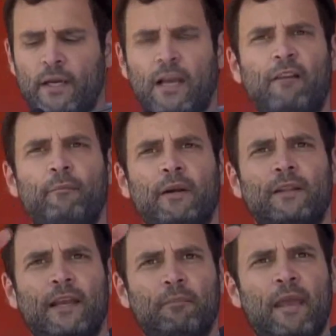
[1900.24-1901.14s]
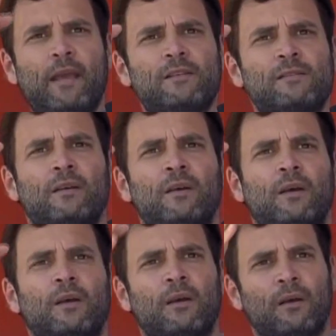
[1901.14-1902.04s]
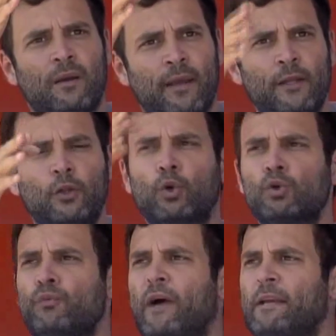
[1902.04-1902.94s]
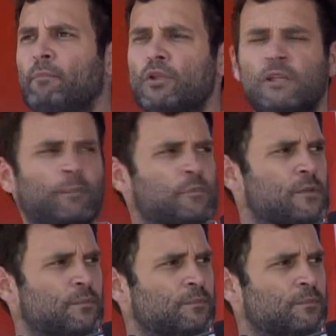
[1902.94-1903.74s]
a government that makes Hindus fight Muslims.